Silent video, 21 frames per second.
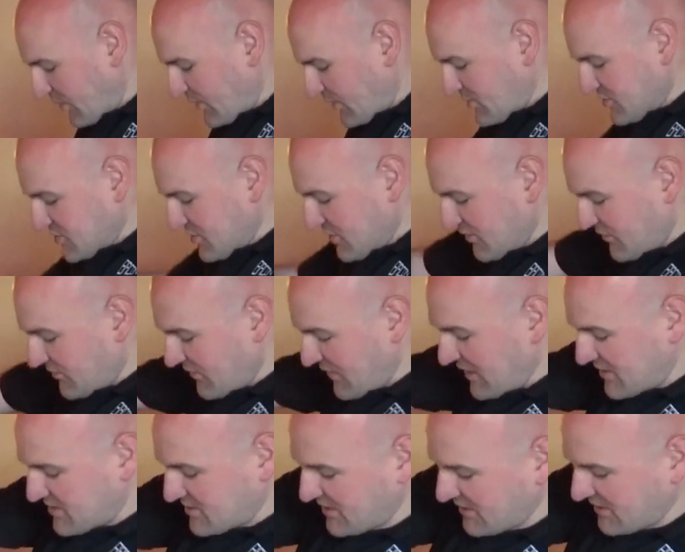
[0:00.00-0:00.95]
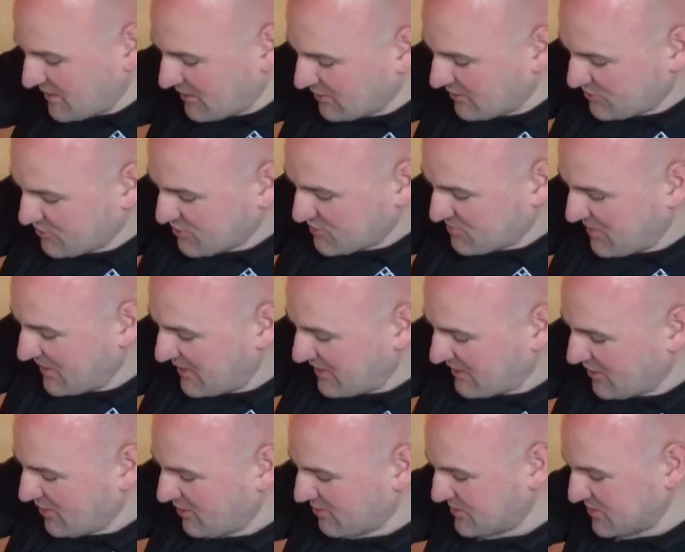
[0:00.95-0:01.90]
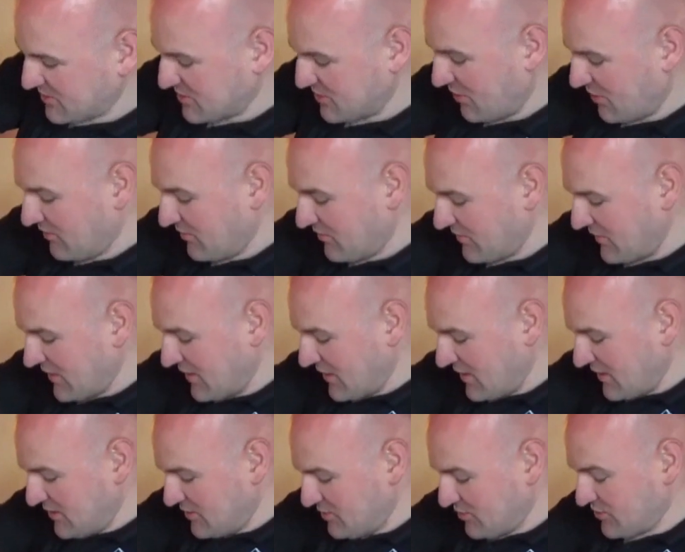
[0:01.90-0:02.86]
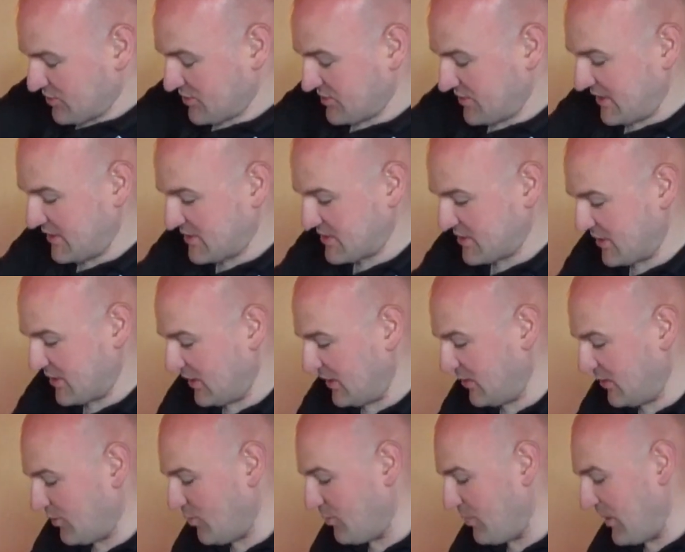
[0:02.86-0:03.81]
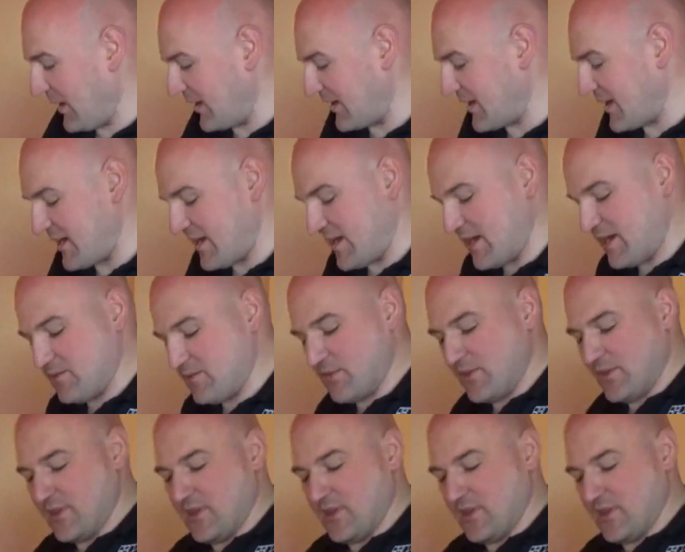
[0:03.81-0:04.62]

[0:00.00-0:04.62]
So the first thing I'll just make a notice of, just this little bag here.